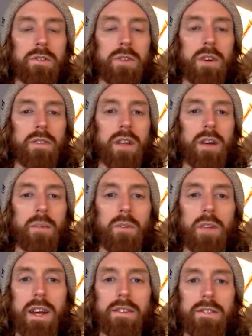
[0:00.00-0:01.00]
have a lot more
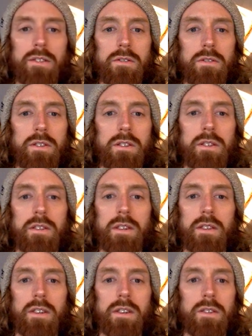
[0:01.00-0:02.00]
latitude, I
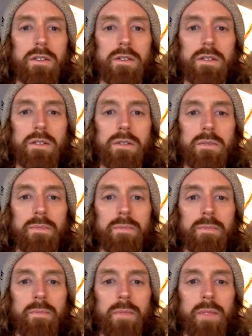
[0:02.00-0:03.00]
think, than you used to.
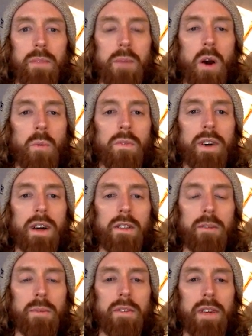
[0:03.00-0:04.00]
But we've got a
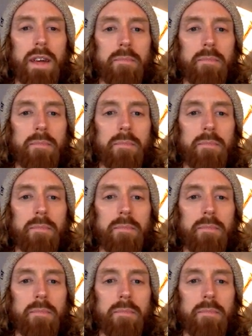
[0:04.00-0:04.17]
little bit of an